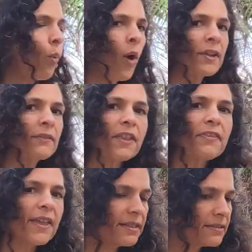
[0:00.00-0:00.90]
one of
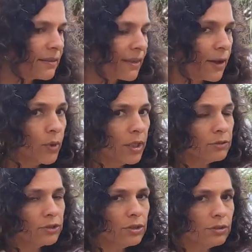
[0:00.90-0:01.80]
the things that they will
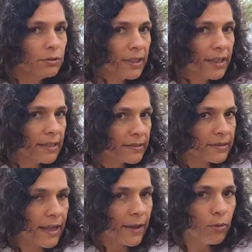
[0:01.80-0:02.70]
do is
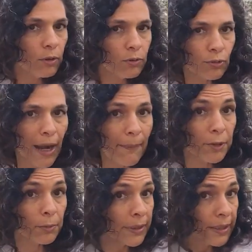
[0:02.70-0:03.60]
they will grab
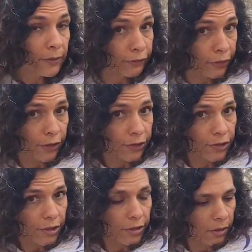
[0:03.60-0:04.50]
their beak
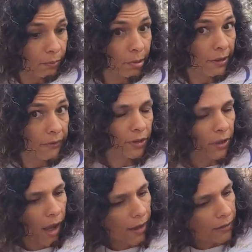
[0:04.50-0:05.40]
first, believe it or
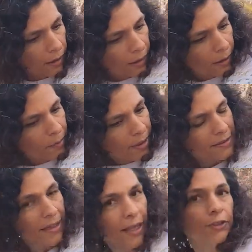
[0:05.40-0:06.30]
not,
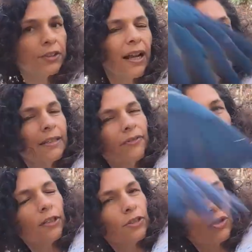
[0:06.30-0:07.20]
because then you're kind of
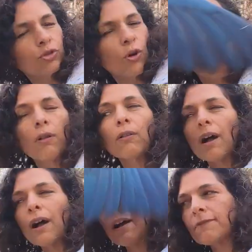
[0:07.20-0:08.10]
in control
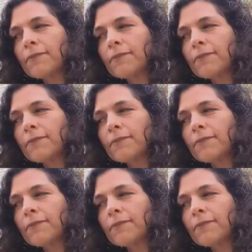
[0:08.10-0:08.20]
of